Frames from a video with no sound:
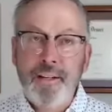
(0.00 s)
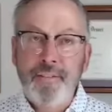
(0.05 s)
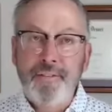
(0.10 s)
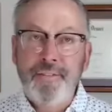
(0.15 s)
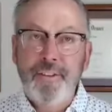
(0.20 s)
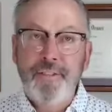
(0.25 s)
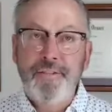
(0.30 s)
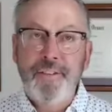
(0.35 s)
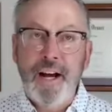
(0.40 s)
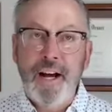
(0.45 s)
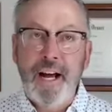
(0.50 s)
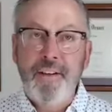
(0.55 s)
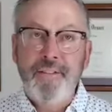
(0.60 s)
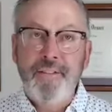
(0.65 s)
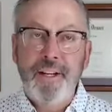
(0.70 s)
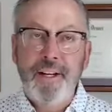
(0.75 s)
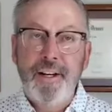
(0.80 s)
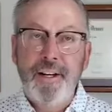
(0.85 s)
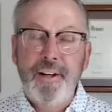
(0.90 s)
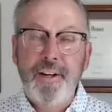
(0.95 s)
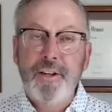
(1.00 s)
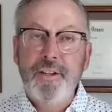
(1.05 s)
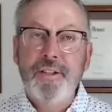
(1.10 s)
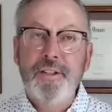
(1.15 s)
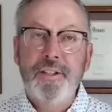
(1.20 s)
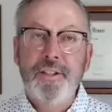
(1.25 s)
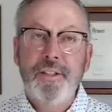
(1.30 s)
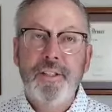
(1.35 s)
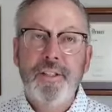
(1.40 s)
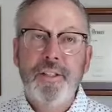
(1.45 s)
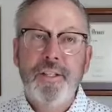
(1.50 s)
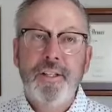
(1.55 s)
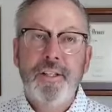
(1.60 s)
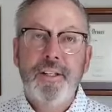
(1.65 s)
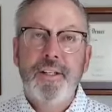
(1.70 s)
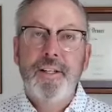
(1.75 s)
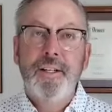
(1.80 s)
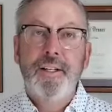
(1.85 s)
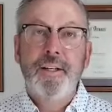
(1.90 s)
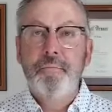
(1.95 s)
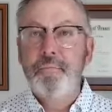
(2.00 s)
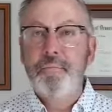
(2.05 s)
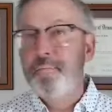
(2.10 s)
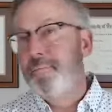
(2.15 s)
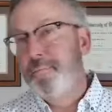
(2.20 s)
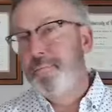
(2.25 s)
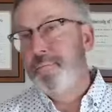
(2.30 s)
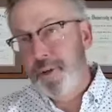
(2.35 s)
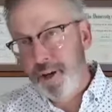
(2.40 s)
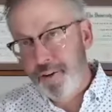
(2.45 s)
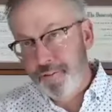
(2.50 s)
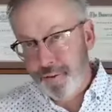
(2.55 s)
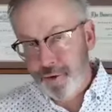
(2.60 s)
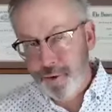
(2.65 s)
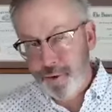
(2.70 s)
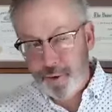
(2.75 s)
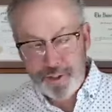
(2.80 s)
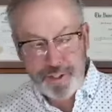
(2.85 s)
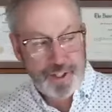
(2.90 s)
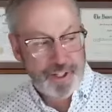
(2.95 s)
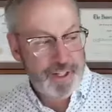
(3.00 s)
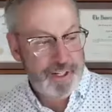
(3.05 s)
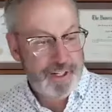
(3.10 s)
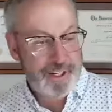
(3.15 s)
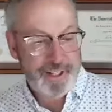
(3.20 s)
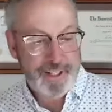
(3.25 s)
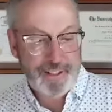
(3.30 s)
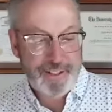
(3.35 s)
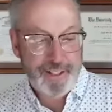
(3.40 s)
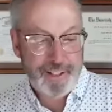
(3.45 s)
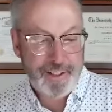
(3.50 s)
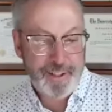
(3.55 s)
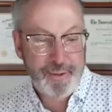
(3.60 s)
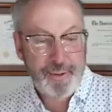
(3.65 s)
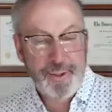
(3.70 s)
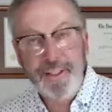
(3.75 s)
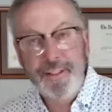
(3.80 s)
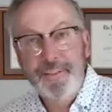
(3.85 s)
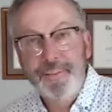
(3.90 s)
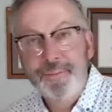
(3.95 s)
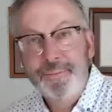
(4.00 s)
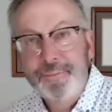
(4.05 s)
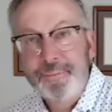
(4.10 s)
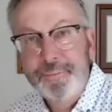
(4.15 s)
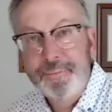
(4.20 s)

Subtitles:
need it for 5 years. Of course, they're going to continue it.